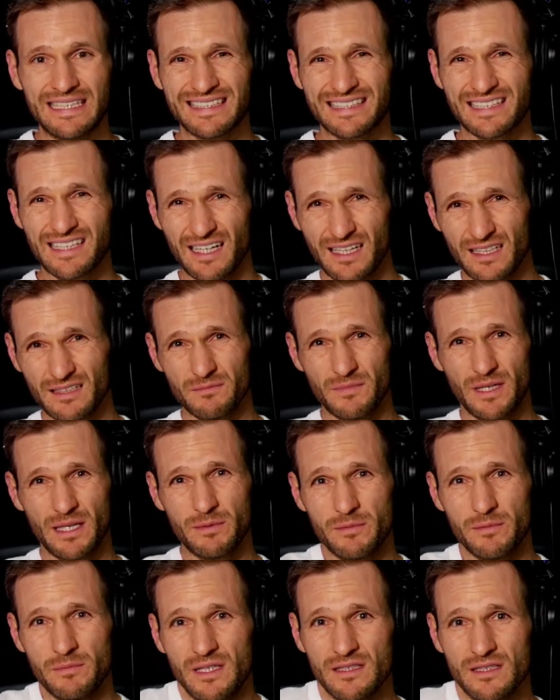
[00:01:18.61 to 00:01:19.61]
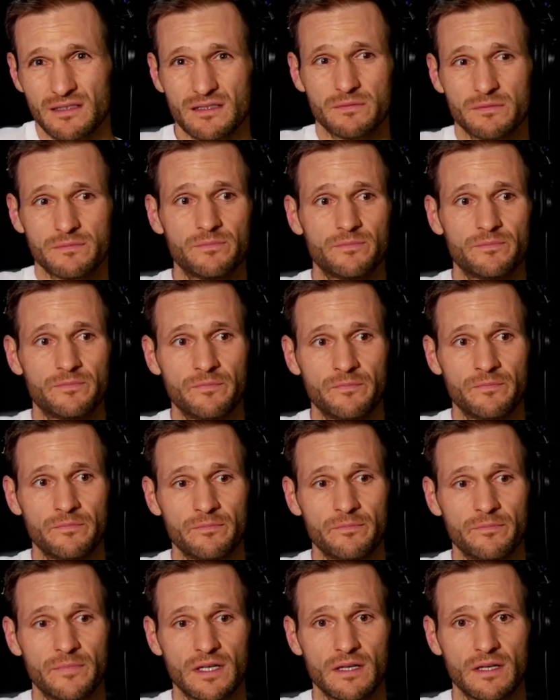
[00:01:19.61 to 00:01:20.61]
It kind of maybe means
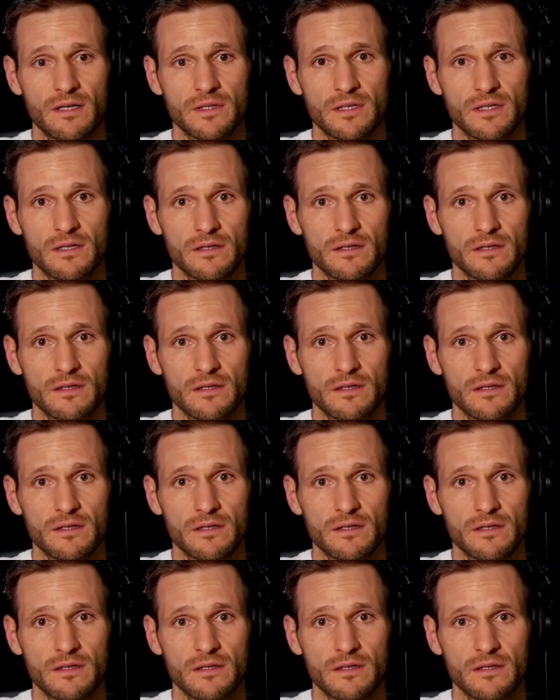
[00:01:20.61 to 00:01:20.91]
becoming